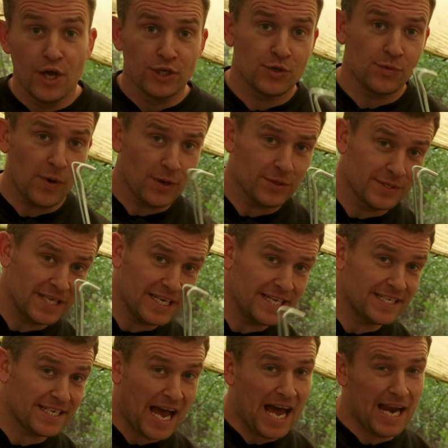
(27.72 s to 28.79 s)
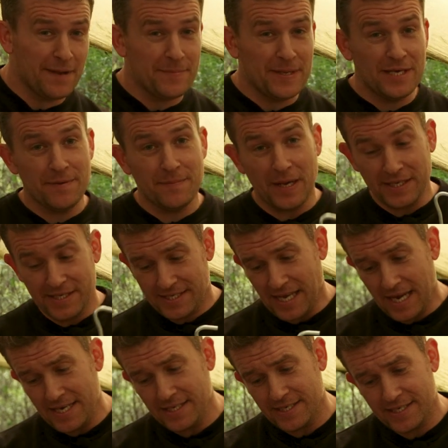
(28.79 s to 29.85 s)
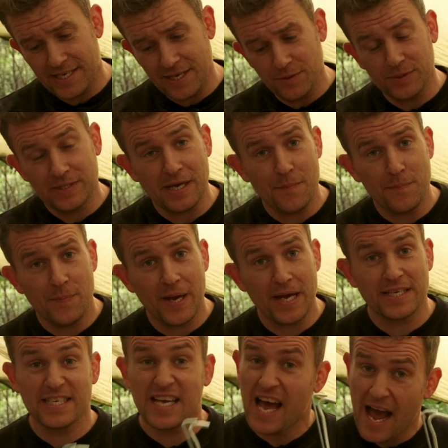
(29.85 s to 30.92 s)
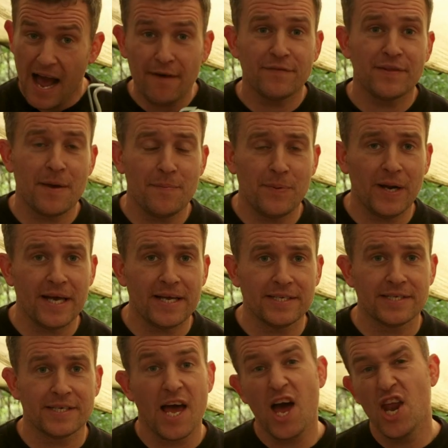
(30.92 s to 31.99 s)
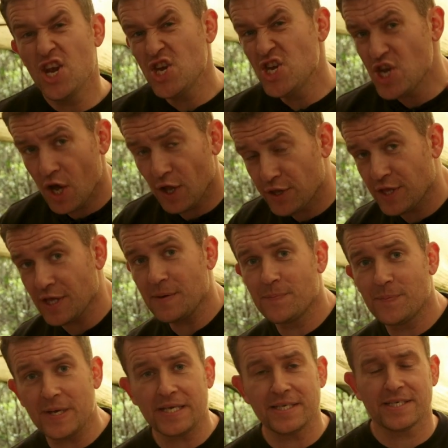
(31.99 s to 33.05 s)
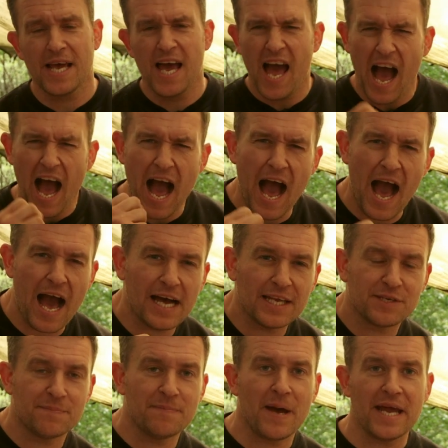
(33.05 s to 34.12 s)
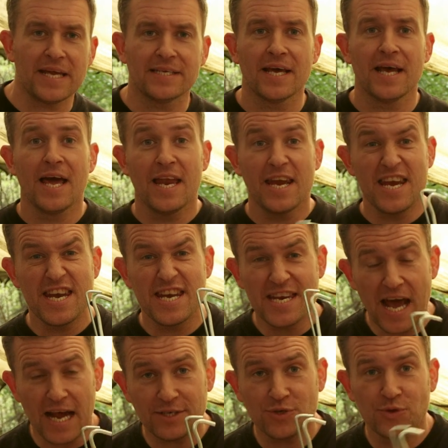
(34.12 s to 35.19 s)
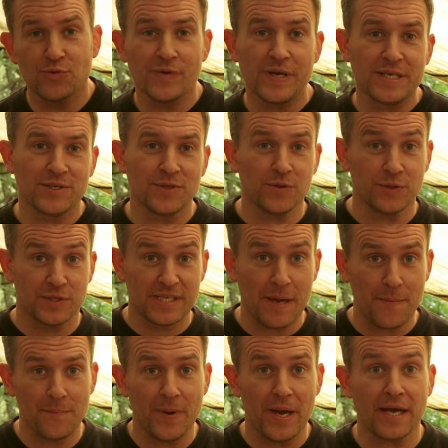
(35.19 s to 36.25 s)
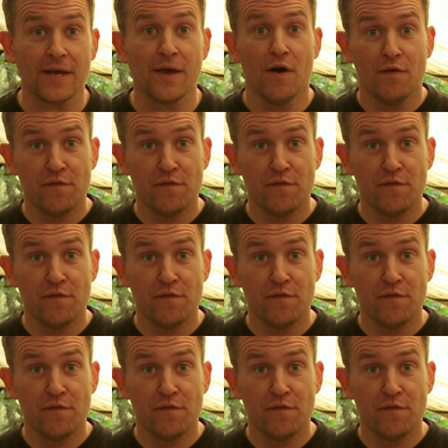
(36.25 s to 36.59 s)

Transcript: So whilst these aluminium and stainless steel tent pegs have their place, nothing beats a handmade natural resource tent peg.